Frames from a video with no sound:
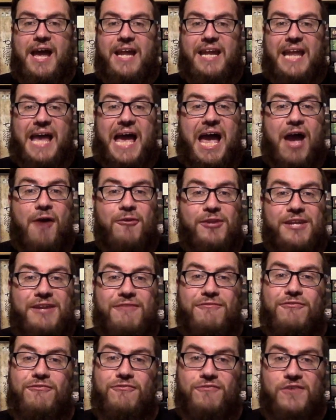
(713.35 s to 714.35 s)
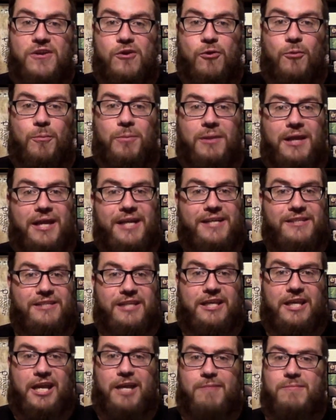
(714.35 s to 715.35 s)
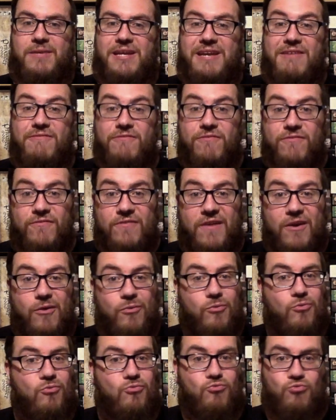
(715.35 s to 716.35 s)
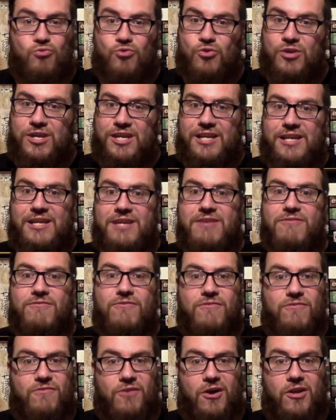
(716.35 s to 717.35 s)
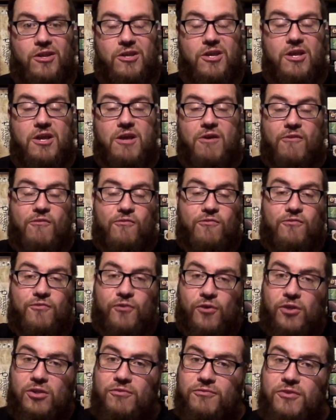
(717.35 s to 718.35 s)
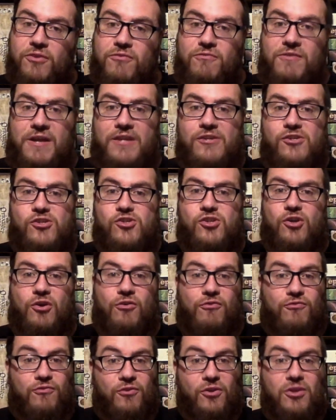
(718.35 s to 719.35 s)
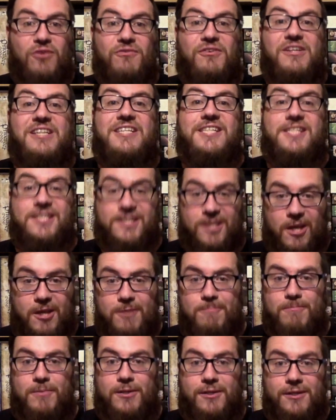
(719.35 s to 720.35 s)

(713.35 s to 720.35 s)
Now, how did it feel playing the game? It felt really fun. Full of adventure, full of excitement.